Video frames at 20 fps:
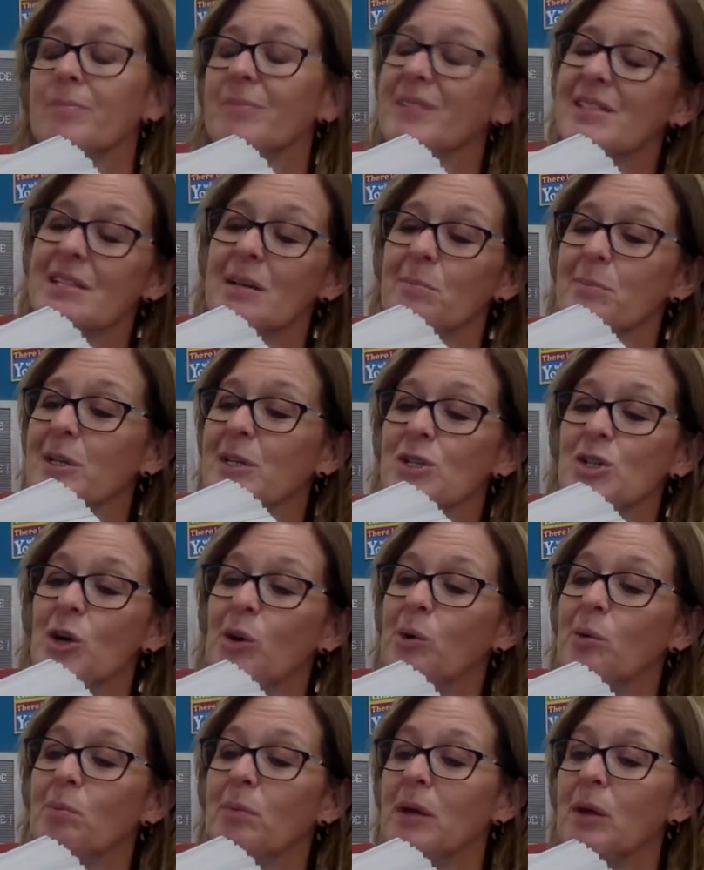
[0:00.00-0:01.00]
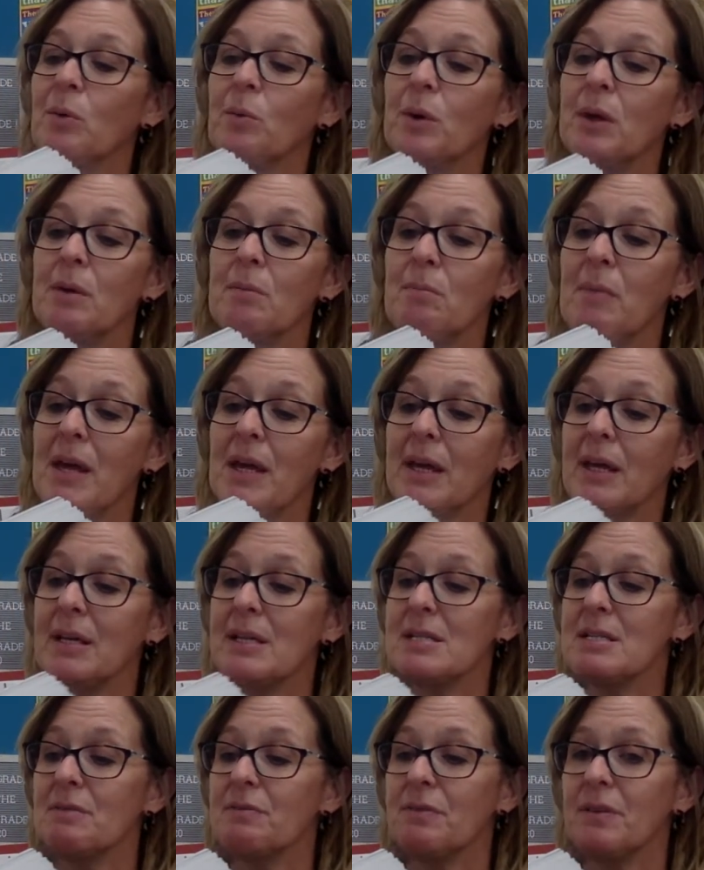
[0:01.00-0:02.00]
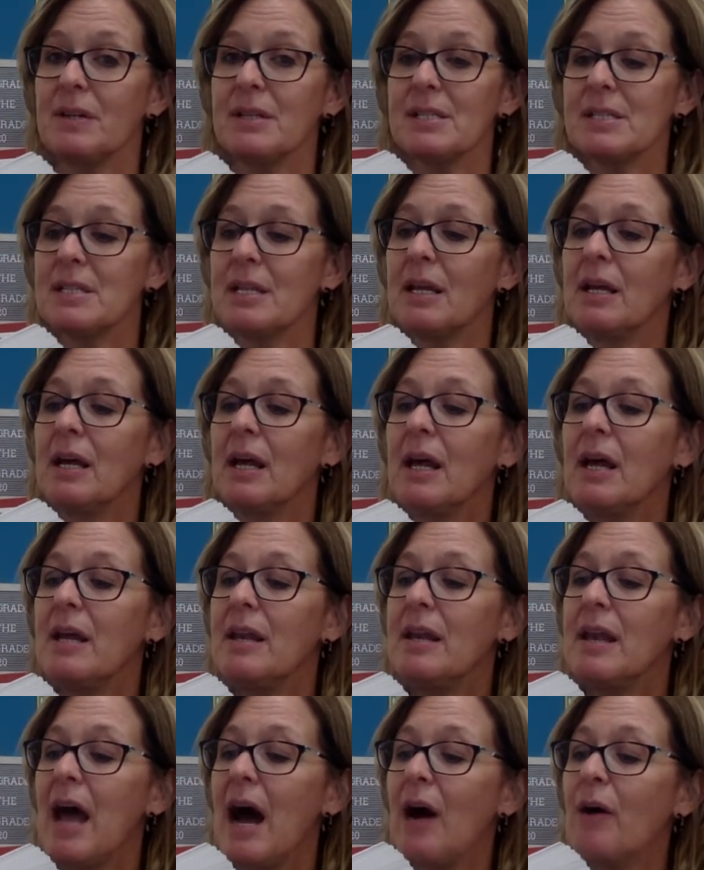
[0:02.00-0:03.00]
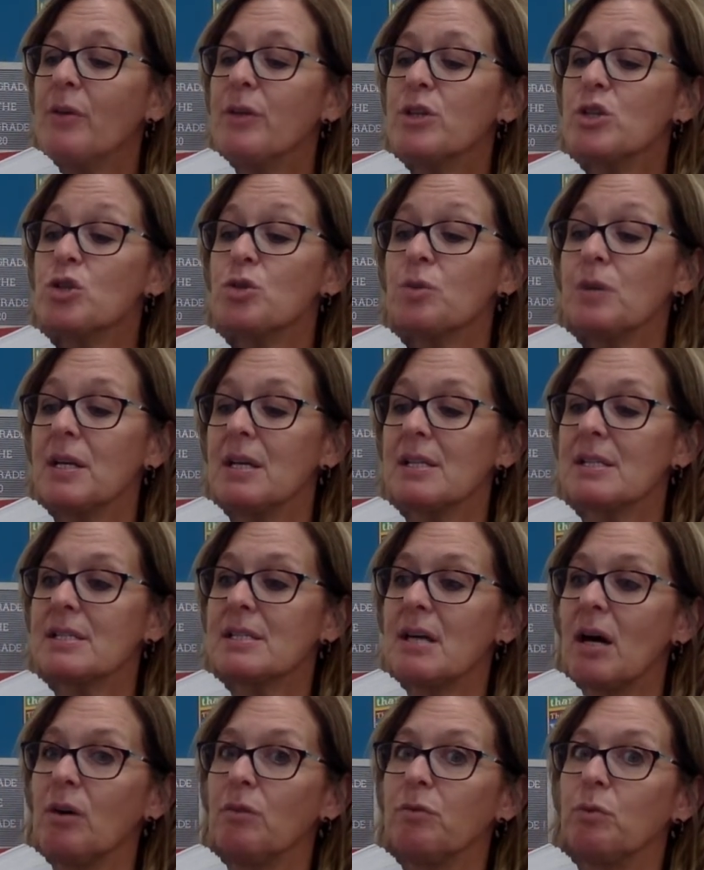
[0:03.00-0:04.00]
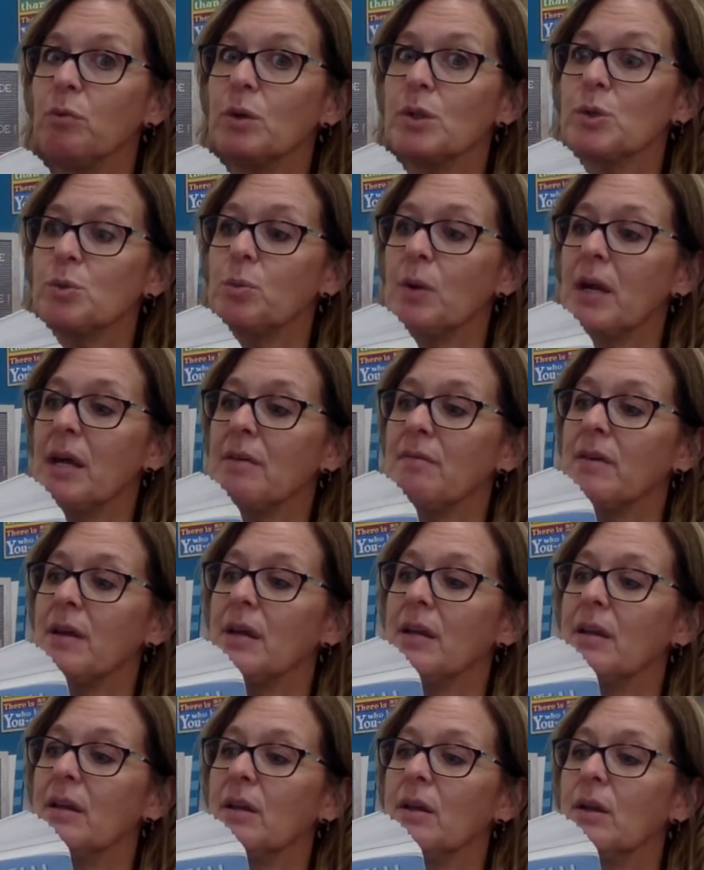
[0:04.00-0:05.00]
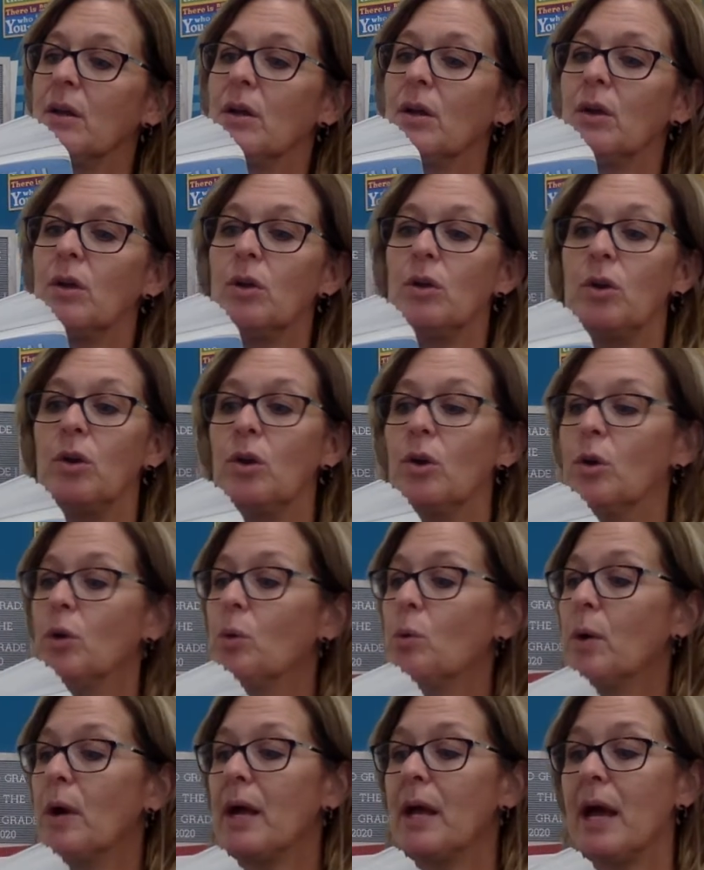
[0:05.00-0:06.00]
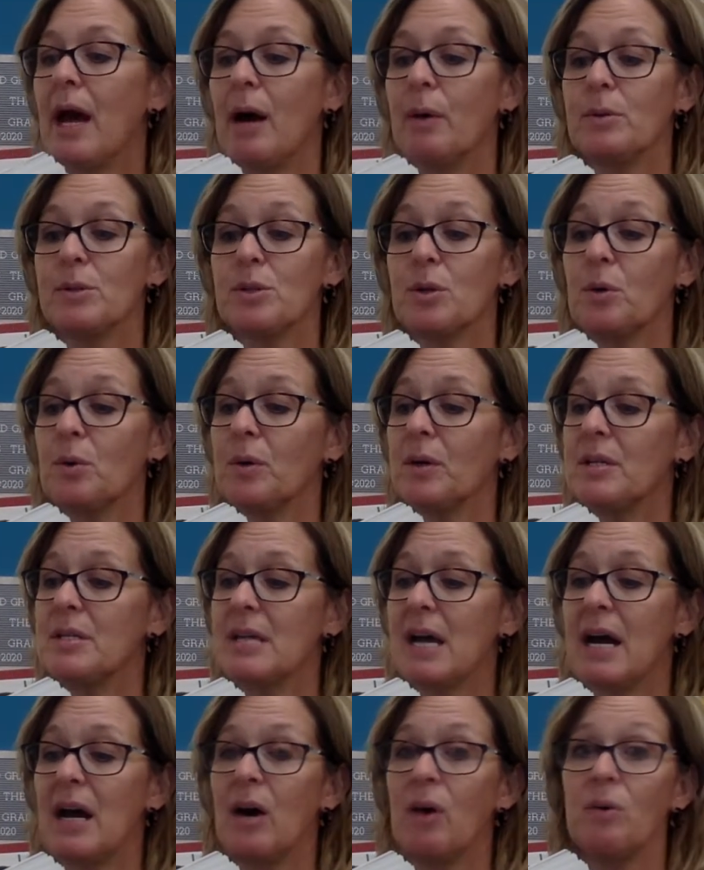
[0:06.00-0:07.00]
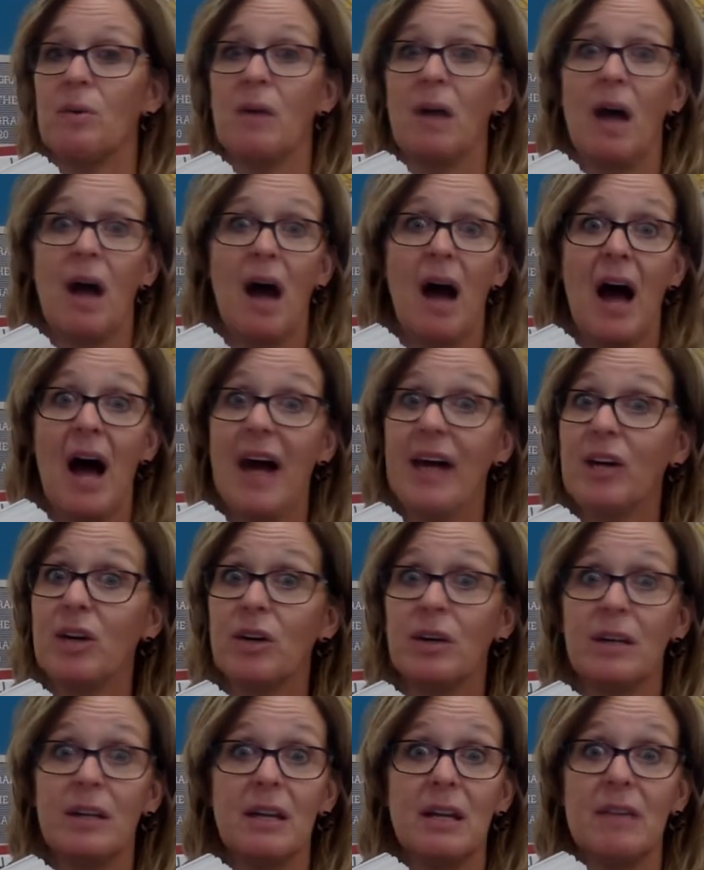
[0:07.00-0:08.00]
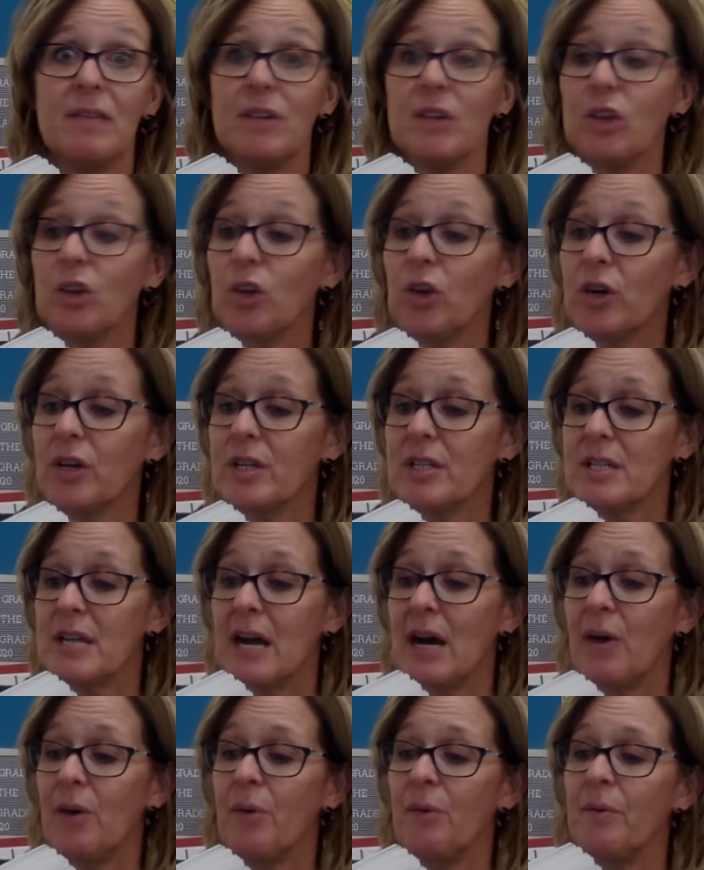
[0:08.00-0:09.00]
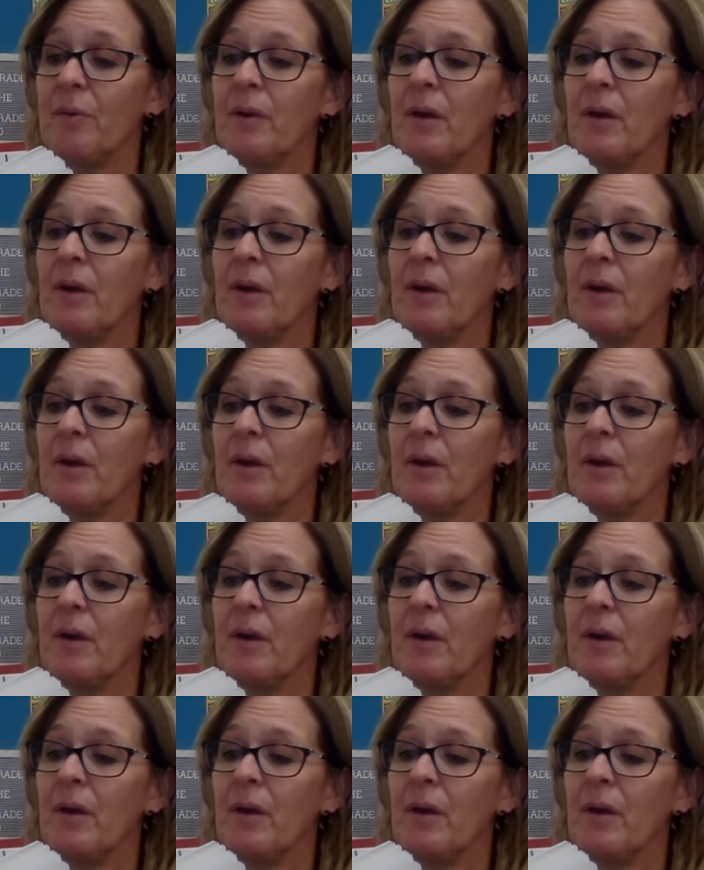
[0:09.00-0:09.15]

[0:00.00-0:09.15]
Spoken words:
Something told me it wouldn't make any difference. Now the tree itself was waving. No way I was going down. I couldn't even look down.